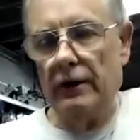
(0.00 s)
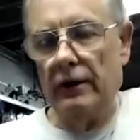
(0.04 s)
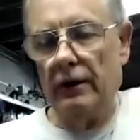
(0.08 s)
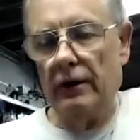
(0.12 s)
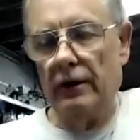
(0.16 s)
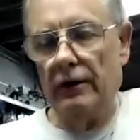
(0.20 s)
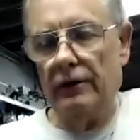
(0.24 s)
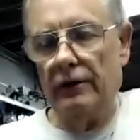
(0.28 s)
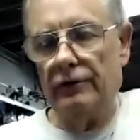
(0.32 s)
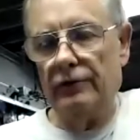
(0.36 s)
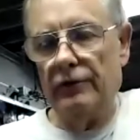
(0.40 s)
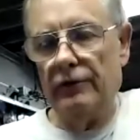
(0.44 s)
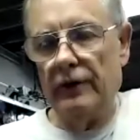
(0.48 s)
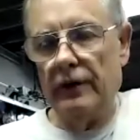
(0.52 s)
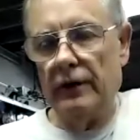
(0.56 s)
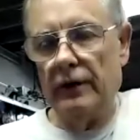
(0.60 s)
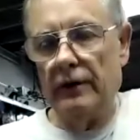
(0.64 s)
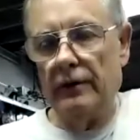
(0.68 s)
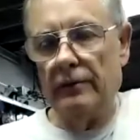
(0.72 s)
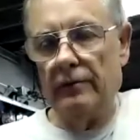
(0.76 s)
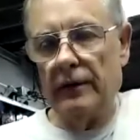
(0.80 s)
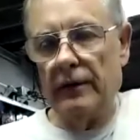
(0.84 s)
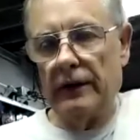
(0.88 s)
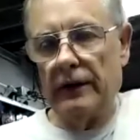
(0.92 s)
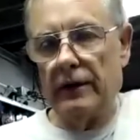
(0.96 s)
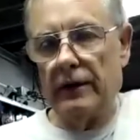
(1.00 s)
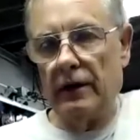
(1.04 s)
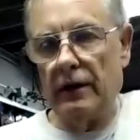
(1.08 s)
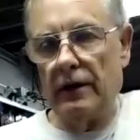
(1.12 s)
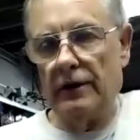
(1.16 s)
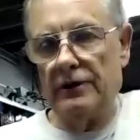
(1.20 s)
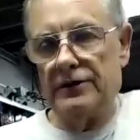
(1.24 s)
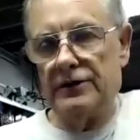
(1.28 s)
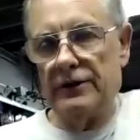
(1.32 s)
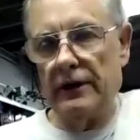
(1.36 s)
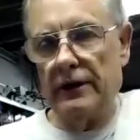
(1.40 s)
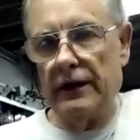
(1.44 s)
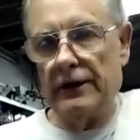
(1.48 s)
of uh, my
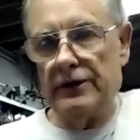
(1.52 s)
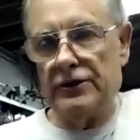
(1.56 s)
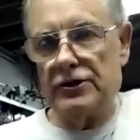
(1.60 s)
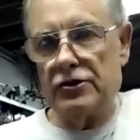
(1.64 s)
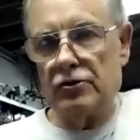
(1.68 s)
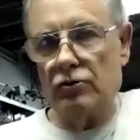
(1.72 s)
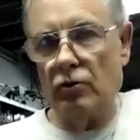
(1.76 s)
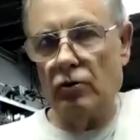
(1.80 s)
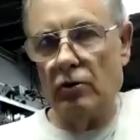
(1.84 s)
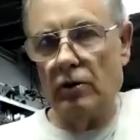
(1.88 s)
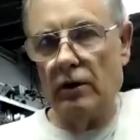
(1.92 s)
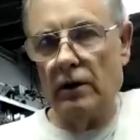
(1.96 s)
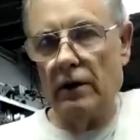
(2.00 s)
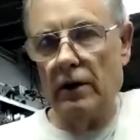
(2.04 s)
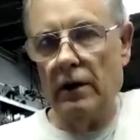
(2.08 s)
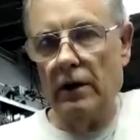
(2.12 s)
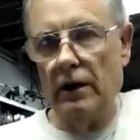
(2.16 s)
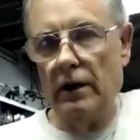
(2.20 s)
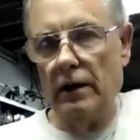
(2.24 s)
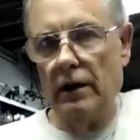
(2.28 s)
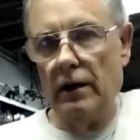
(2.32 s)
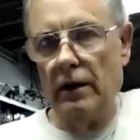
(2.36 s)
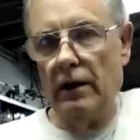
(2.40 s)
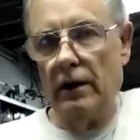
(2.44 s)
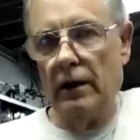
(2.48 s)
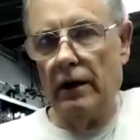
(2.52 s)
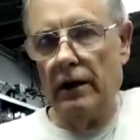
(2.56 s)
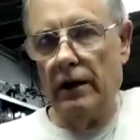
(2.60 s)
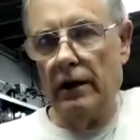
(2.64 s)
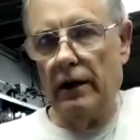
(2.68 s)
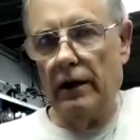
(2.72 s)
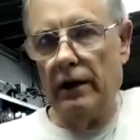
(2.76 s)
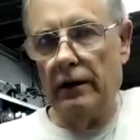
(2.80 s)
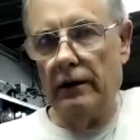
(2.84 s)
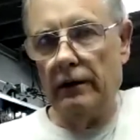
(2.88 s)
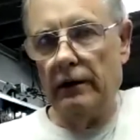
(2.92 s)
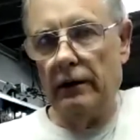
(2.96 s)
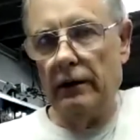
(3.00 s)
cars that I store,
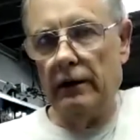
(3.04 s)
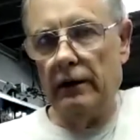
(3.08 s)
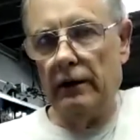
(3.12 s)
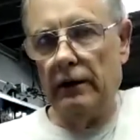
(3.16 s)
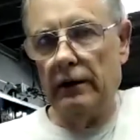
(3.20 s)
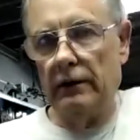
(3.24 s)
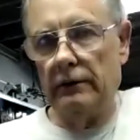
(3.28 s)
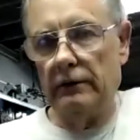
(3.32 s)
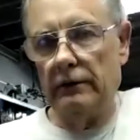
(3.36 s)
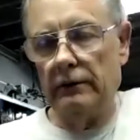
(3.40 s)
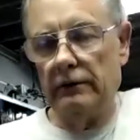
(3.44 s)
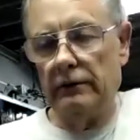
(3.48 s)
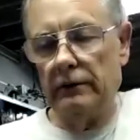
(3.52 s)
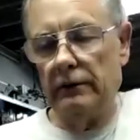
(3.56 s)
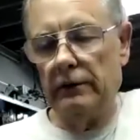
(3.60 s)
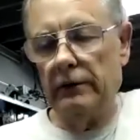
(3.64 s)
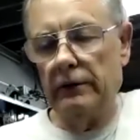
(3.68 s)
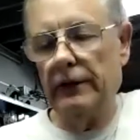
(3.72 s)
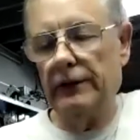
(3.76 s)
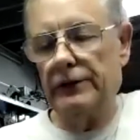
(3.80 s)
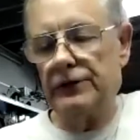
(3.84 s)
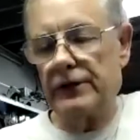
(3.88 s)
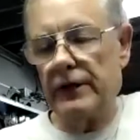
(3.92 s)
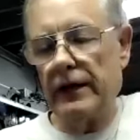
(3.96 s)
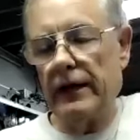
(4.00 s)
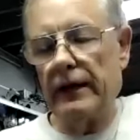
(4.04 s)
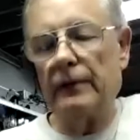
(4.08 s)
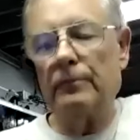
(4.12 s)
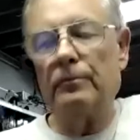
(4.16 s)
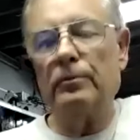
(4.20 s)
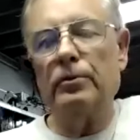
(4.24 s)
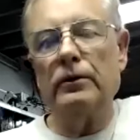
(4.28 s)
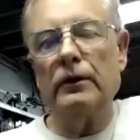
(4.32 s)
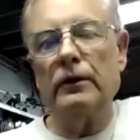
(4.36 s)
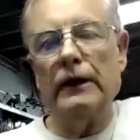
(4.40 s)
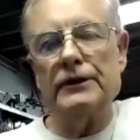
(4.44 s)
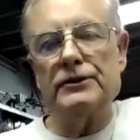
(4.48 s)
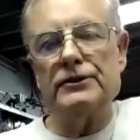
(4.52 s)
and uh, it's got a
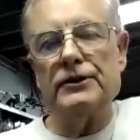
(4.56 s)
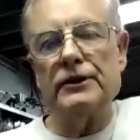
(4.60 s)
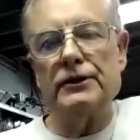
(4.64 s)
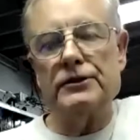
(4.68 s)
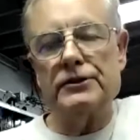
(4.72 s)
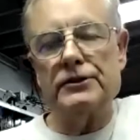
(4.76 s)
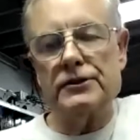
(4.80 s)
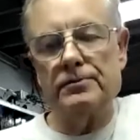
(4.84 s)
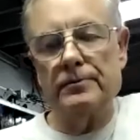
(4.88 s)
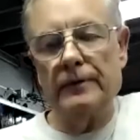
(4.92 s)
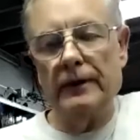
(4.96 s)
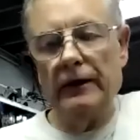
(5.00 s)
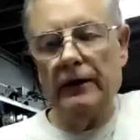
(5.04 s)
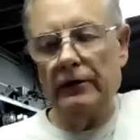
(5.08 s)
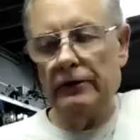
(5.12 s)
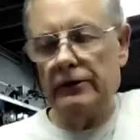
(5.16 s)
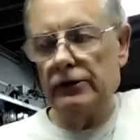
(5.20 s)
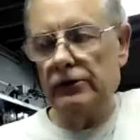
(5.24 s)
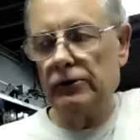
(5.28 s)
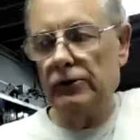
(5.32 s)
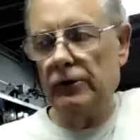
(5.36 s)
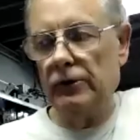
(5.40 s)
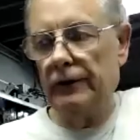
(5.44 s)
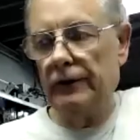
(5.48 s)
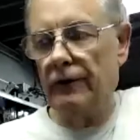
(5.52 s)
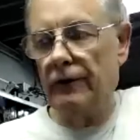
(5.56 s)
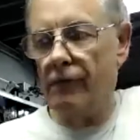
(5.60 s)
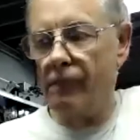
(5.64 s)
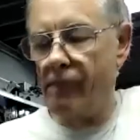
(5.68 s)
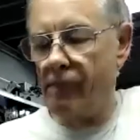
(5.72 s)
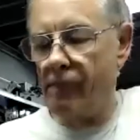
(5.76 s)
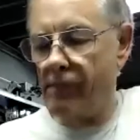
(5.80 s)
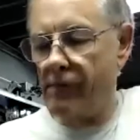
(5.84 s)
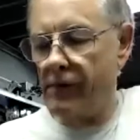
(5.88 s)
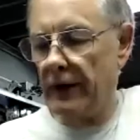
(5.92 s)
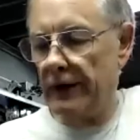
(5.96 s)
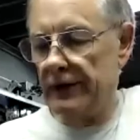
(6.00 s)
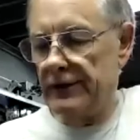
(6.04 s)
pleasant smell to it.
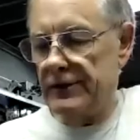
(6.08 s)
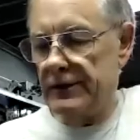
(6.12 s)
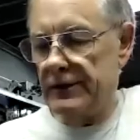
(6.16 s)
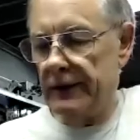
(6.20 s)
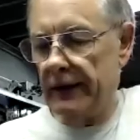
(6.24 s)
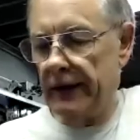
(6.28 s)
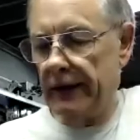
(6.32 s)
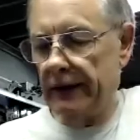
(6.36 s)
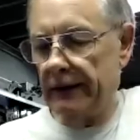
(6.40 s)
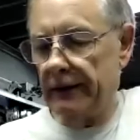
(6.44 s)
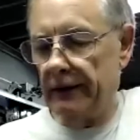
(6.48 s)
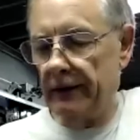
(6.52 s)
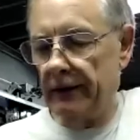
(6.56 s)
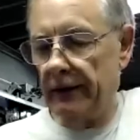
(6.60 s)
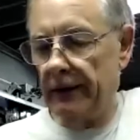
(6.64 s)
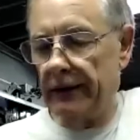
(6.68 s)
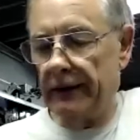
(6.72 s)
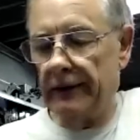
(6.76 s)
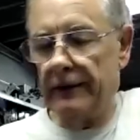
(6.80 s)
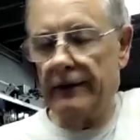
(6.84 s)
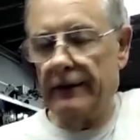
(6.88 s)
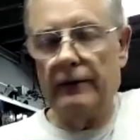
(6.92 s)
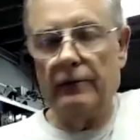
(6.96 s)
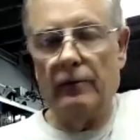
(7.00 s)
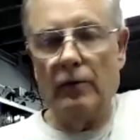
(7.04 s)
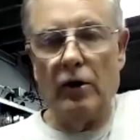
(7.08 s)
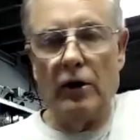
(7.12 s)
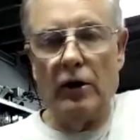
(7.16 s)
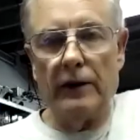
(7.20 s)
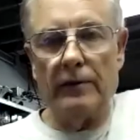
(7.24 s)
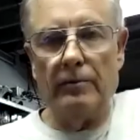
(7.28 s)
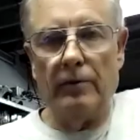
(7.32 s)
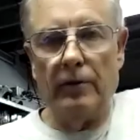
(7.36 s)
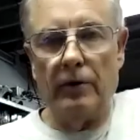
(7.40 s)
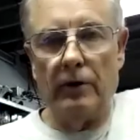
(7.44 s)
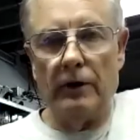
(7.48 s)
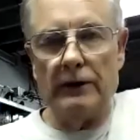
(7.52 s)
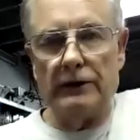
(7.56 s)
It's not like the
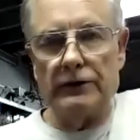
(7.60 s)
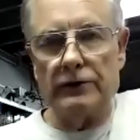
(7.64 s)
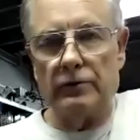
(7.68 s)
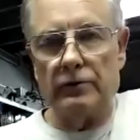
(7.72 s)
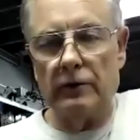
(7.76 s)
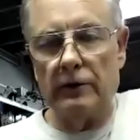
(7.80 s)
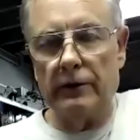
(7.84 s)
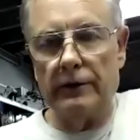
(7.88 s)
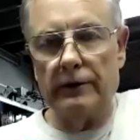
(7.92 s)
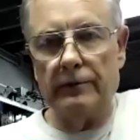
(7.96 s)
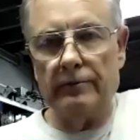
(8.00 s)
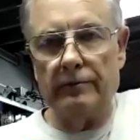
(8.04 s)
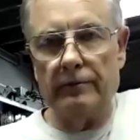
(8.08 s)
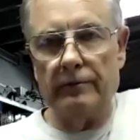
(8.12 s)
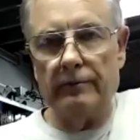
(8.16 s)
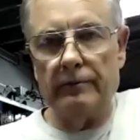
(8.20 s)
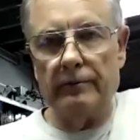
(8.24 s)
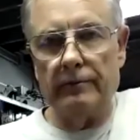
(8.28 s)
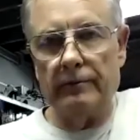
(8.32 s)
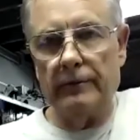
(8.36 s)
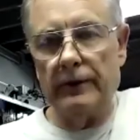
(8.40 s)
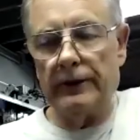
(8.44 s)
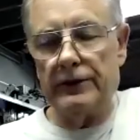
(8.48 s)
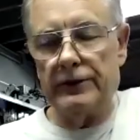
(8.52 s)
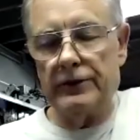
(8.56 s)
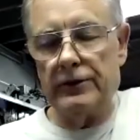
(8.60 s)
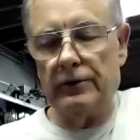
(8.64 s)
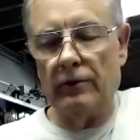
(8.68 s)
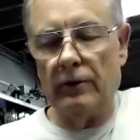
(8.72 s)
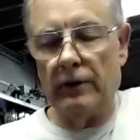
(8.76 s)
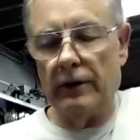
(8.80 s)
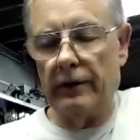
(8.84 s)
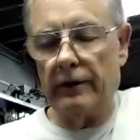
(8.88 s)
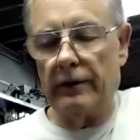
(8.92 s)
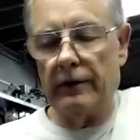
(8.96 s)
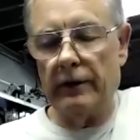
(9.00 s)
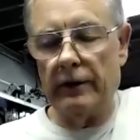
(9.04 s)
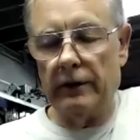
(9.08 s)
mothballs where it makes you
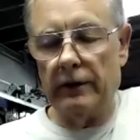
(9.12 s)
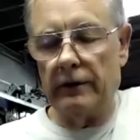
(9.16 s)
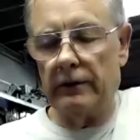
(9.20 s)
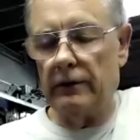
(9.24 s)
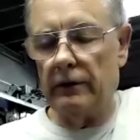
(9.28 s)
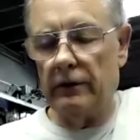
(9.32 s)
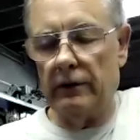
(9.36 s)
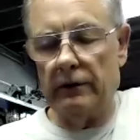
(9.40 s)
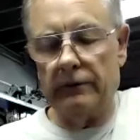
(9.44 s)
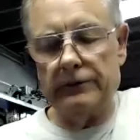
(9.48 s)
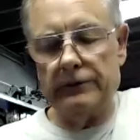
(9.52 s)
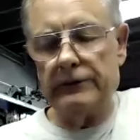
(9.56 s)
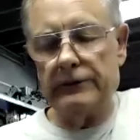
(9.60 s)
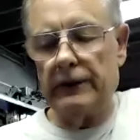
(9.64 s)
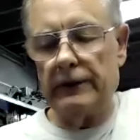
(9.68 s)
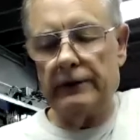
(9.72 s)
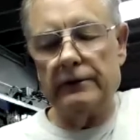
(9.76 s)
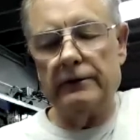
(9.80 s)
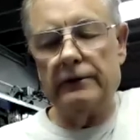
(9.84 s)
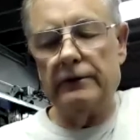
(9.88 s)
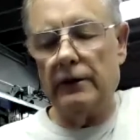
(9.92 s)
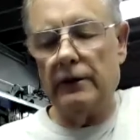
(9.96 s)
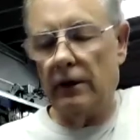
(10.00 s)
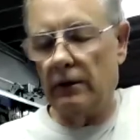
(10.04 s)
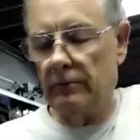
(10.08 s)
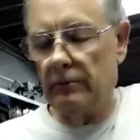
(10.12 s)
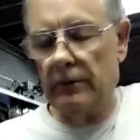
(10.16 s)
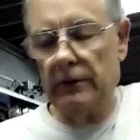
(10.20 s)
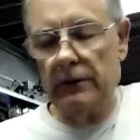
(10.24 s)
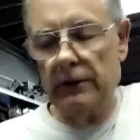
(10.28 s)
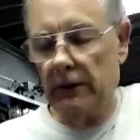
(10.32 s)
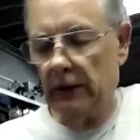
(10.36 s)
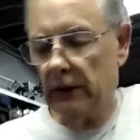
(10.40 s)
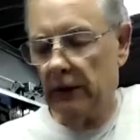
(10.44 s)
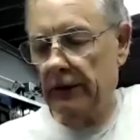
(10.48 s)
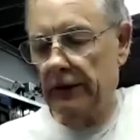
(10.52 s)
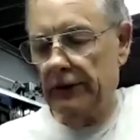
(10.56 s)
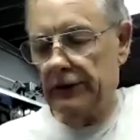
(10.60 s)
want to think, oh, is that dumb?
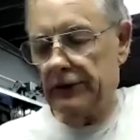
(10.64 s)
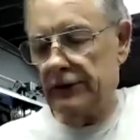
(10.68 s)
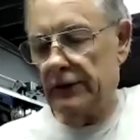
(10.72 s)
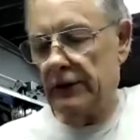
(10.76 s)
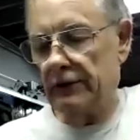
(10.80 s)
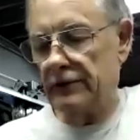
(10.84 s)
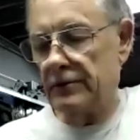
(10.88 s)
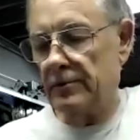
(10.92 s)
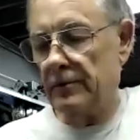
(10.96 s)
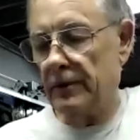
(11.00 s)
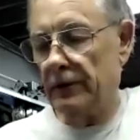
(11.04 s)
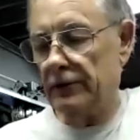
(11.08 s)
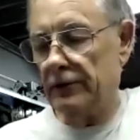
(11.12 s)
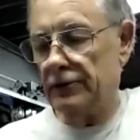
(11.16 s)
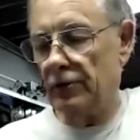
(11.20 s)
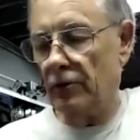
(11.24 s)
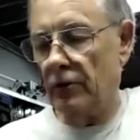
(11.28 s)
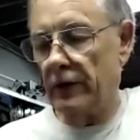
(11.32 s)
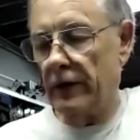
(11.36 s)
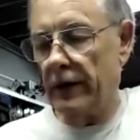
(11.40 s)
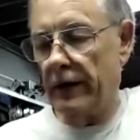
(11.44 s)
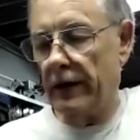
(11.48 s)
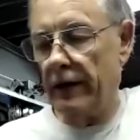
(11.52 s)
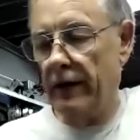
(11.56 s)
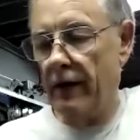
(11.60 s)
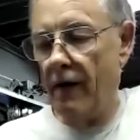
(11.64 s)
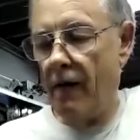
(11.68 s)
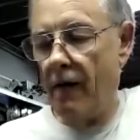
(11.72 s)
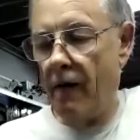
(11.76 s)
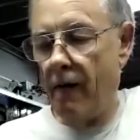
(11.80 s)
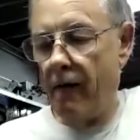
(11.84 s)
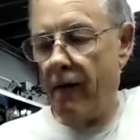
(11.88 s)
This stuff smells okay.